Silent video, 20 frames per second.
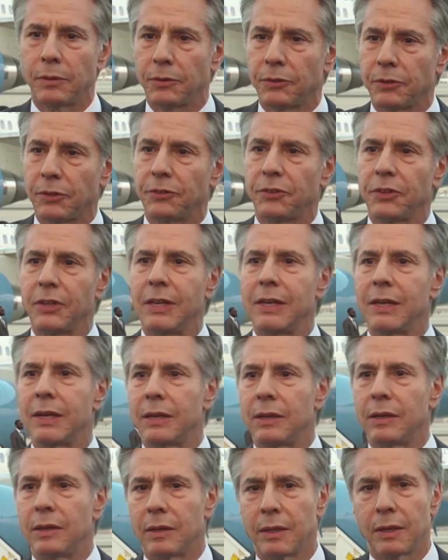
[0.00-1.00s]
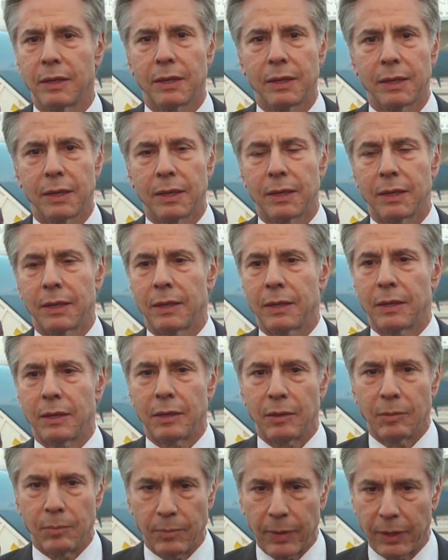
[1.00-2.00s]
succeed in
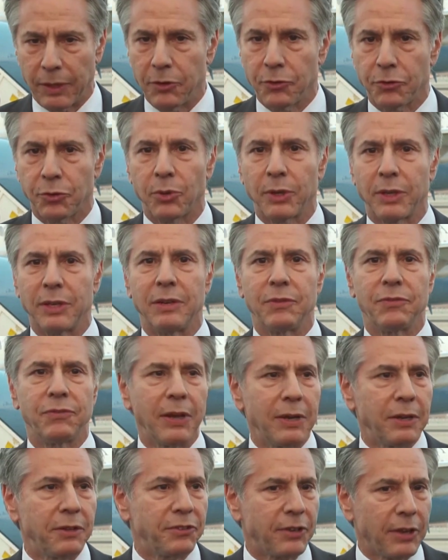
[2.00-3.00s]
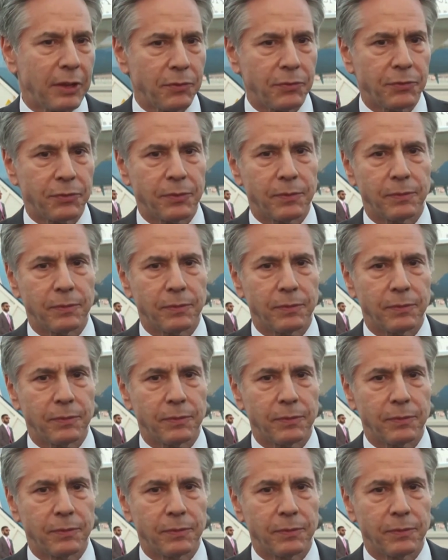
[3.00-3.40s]
making sure it can defend itself,